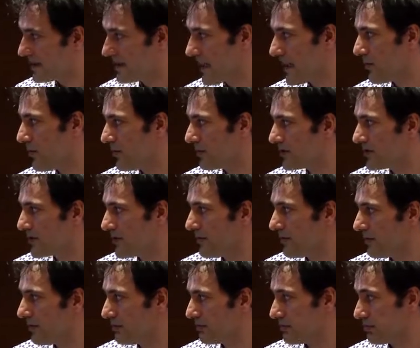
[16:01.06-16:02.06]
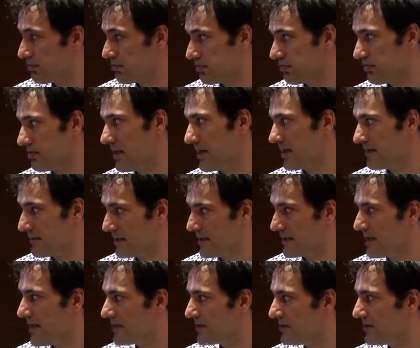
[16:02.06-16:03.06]
I will show and
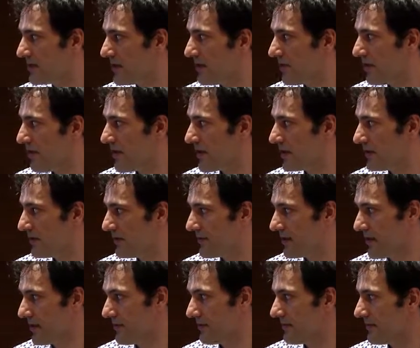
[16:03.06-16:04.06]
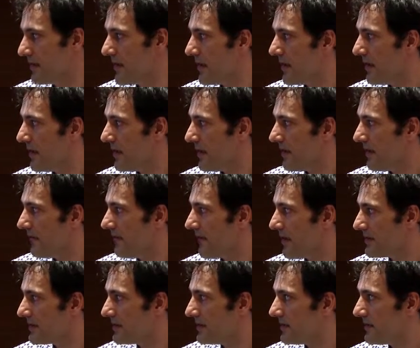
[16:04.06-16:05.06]
let you know where you can
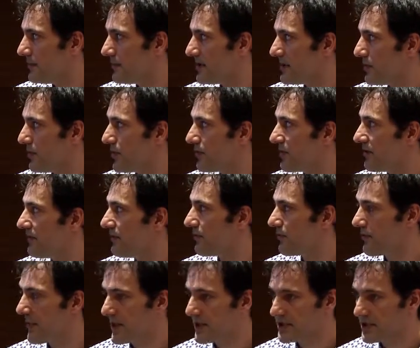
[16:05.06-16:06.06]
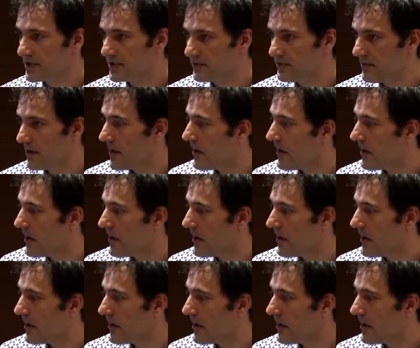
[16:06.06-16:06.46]
find a little bit more information.